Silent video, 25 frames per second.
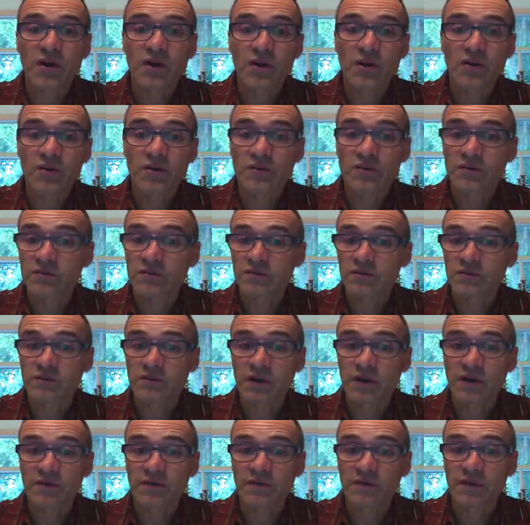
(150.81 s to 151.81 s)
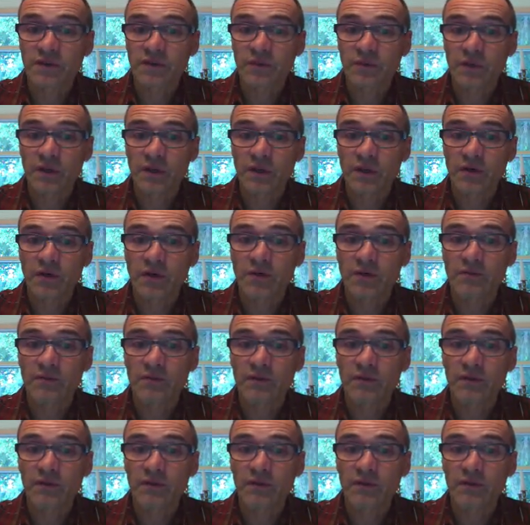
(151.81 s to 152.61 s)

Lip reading: all life that we know of